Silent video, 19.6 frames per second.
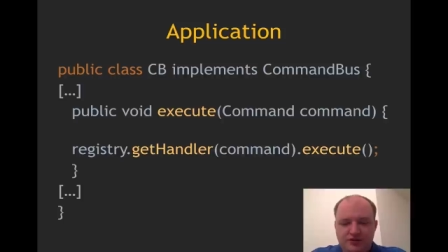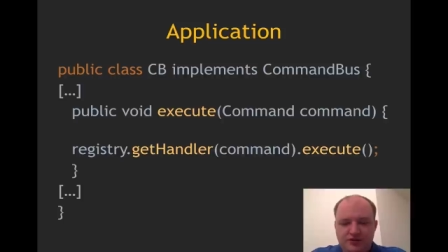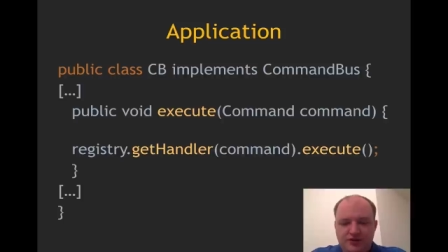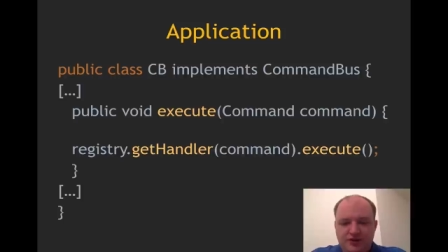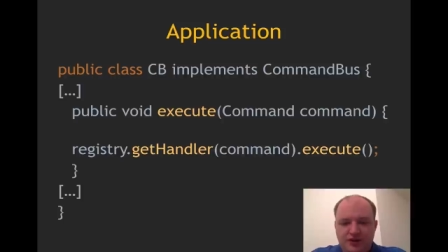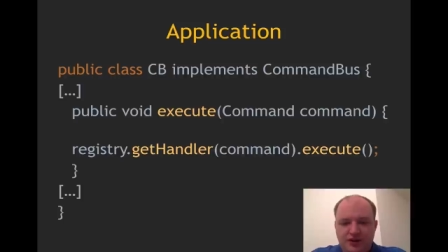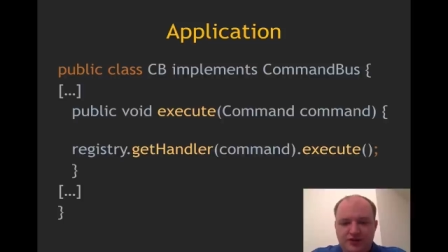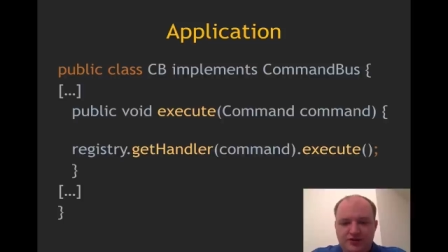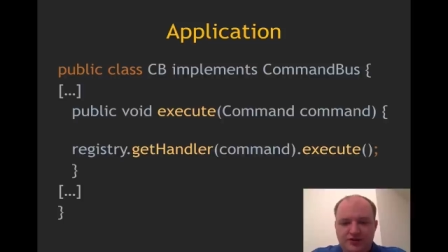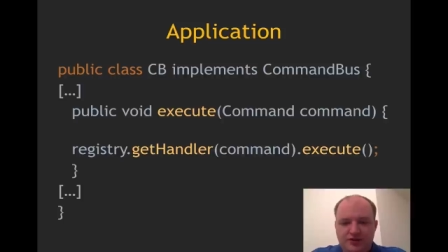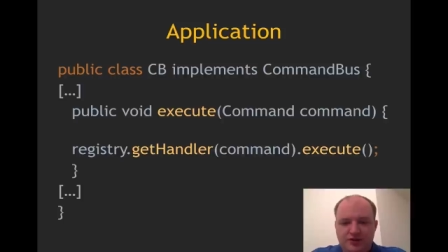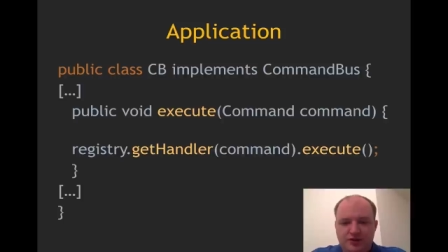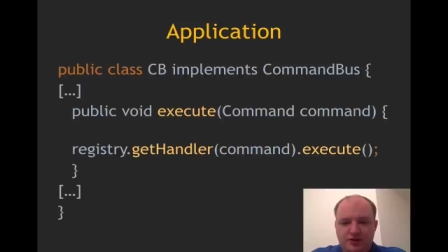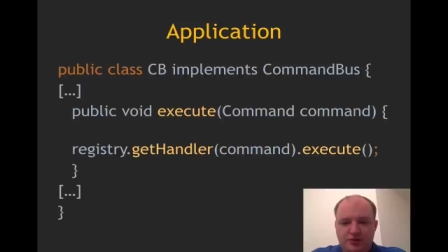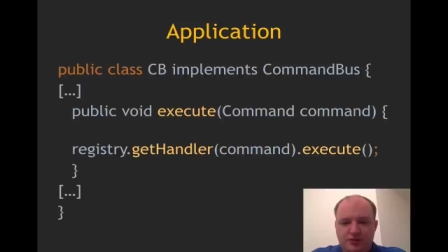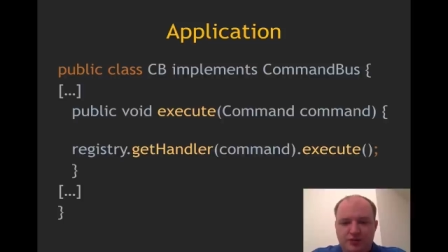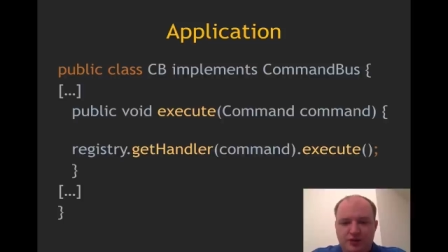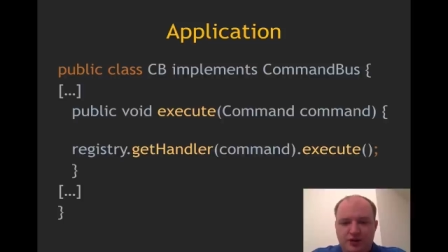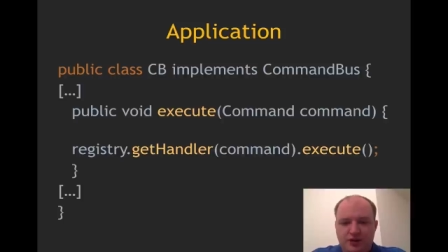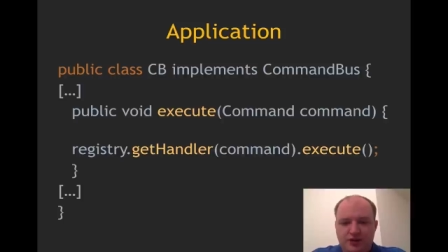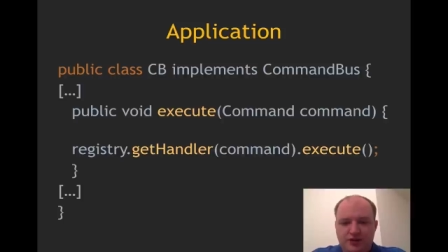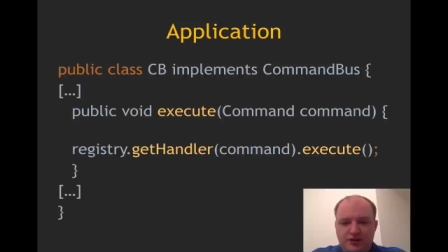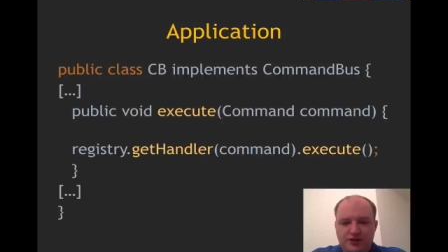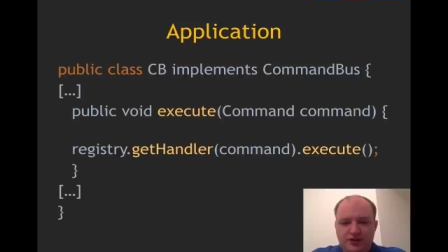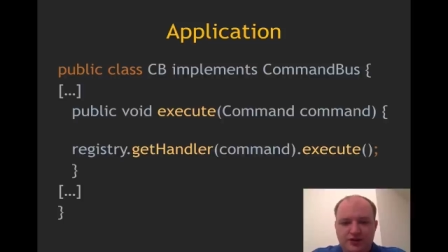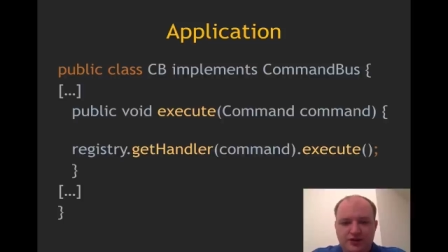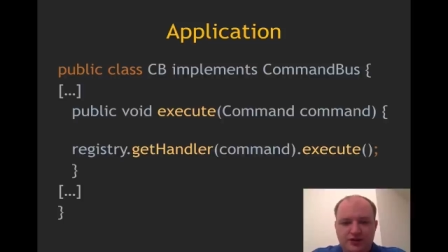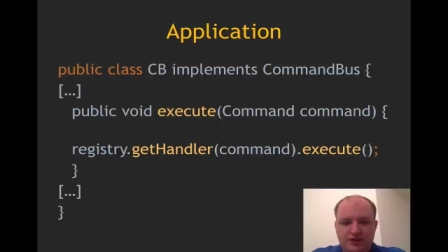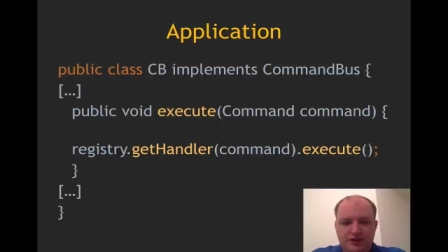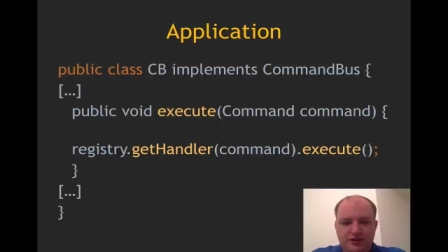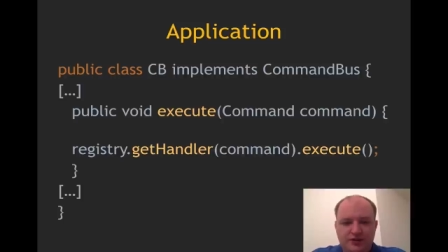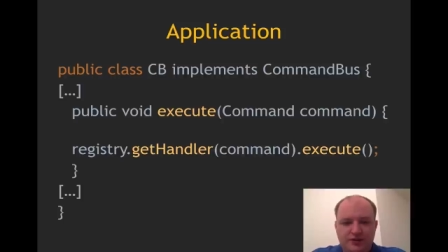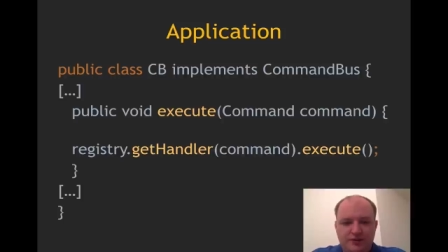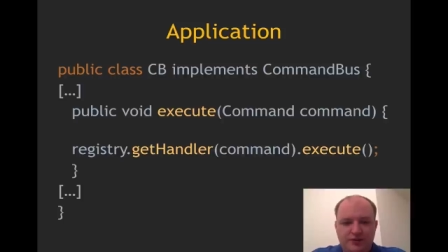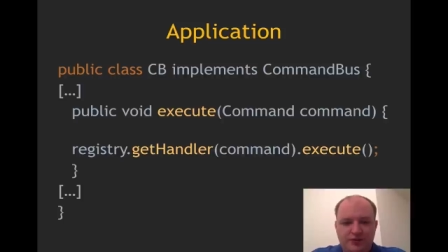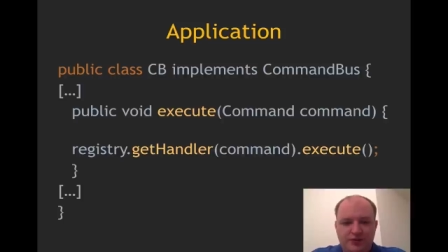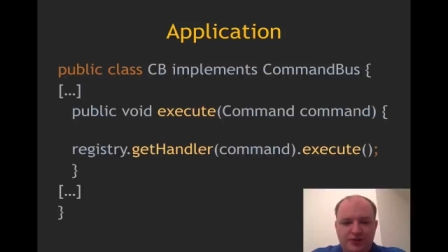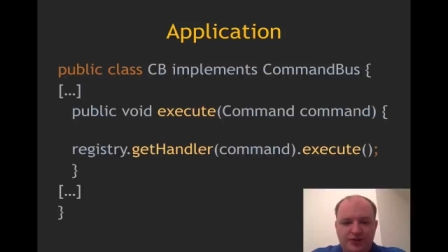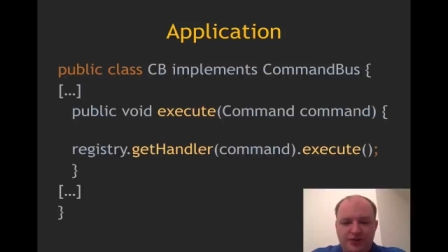takes the command
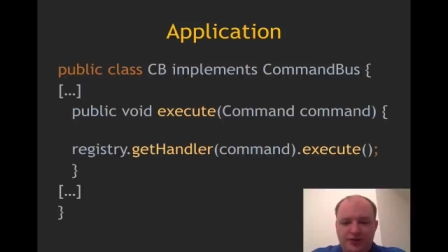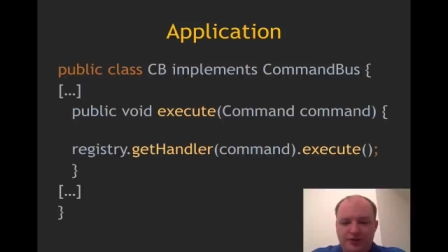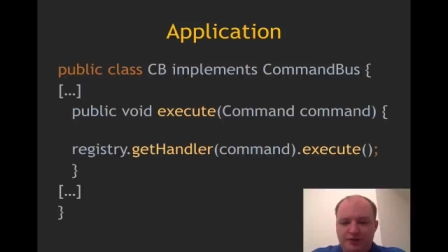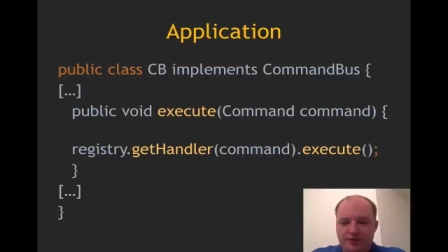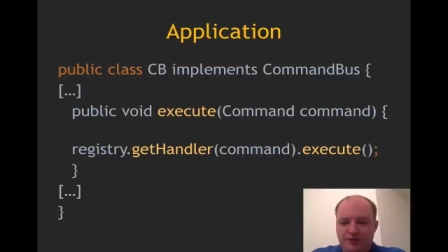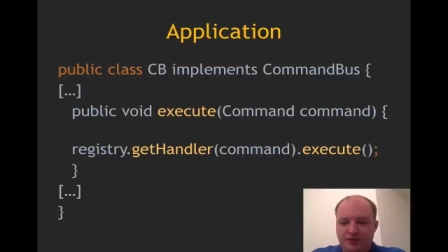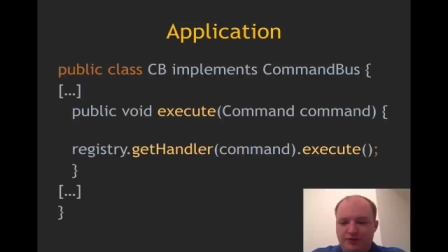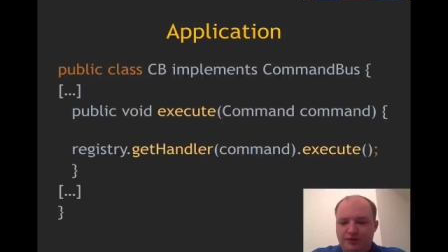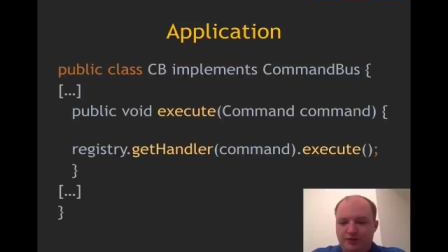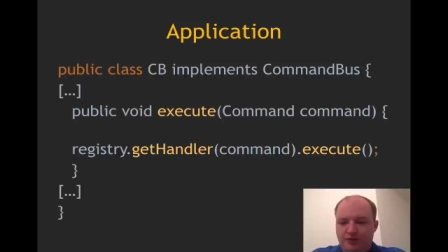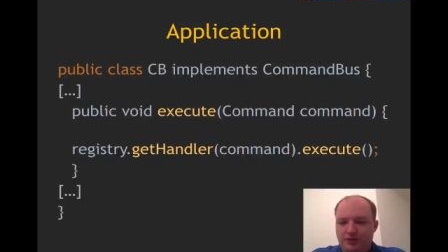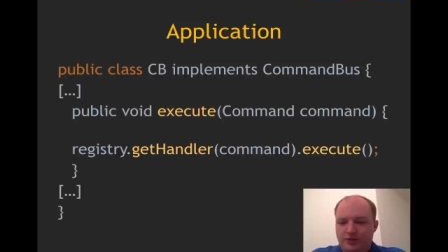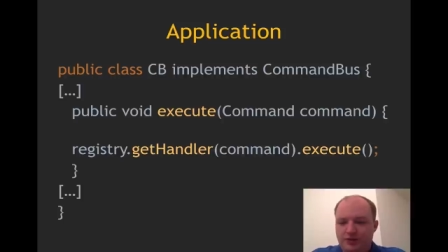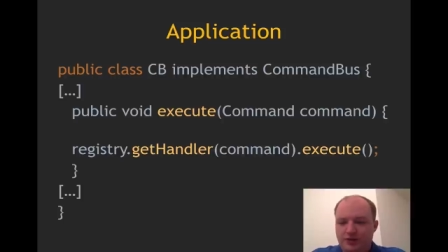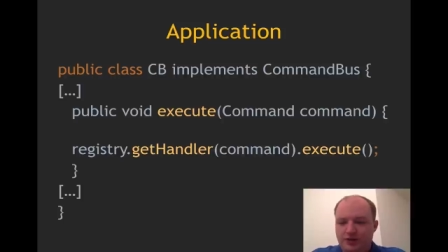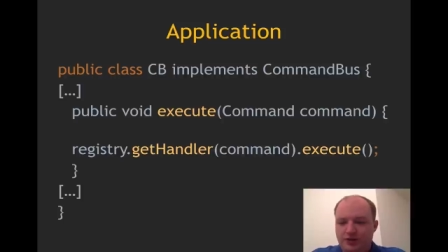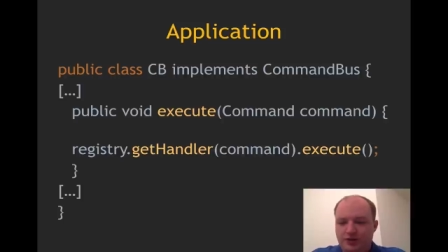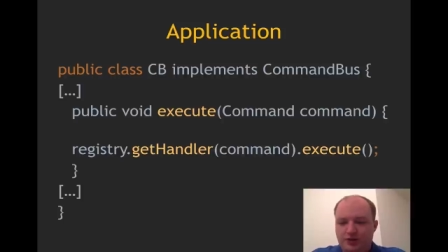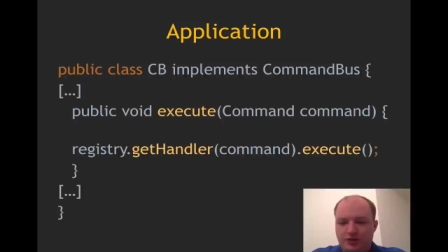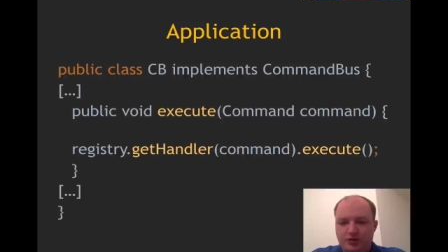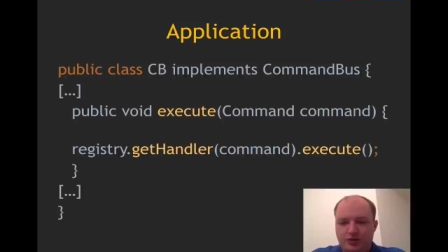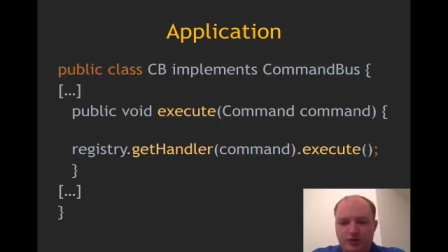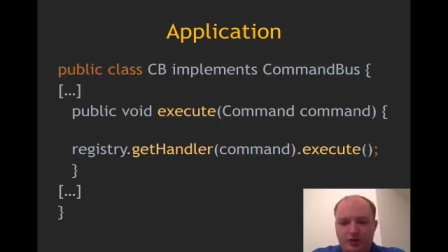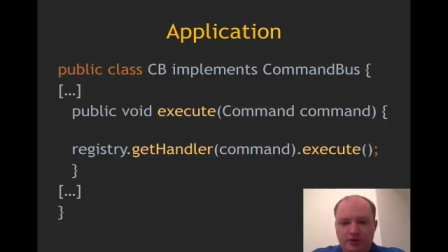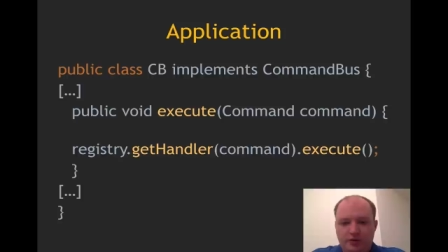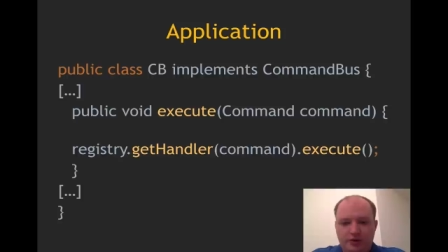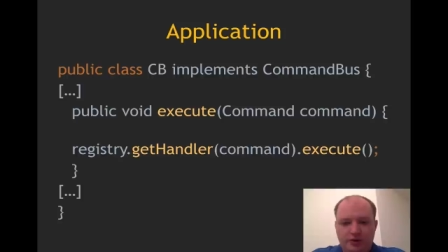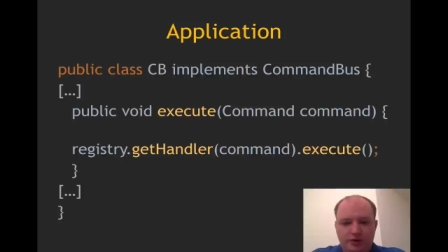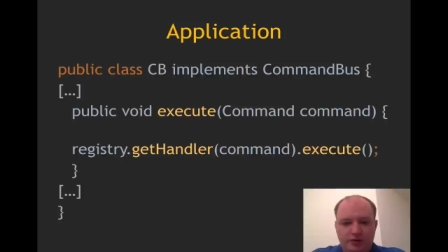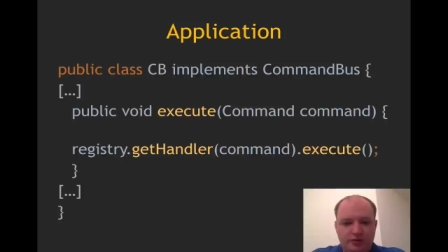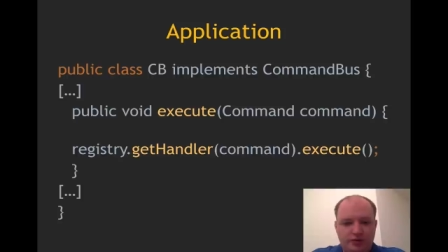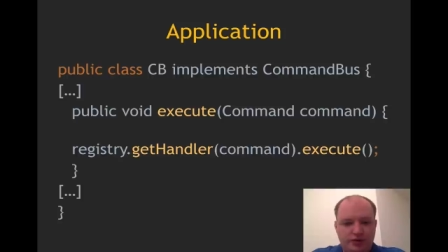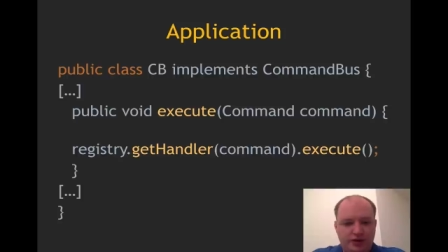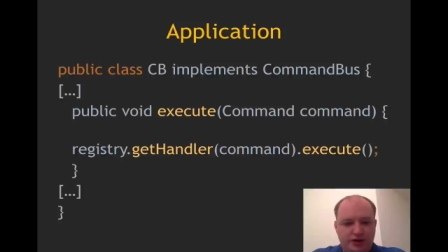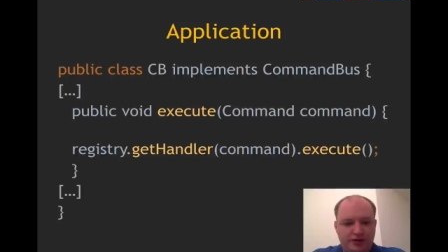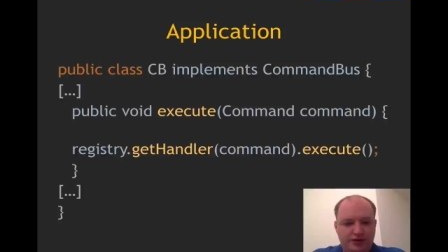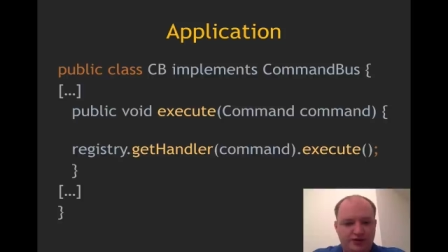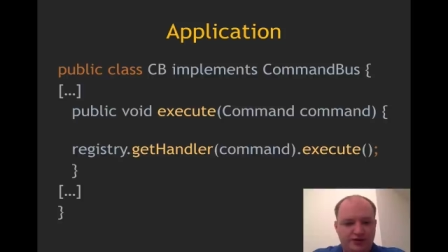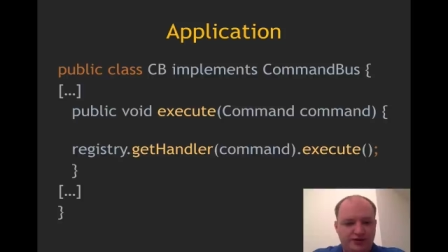that before in the controller we
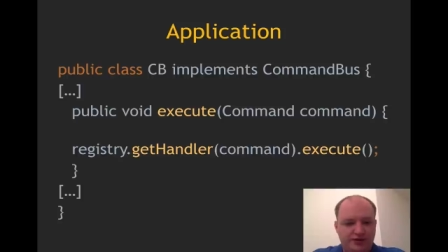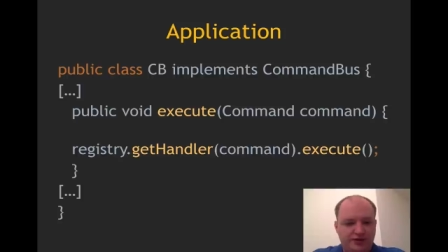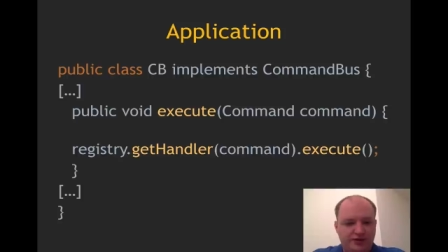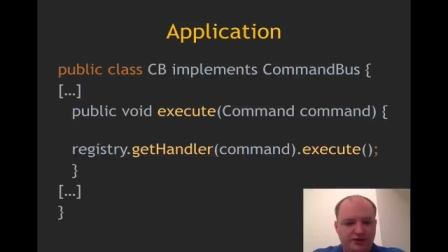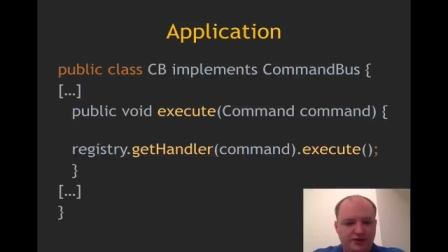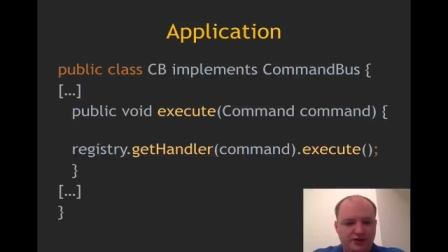created.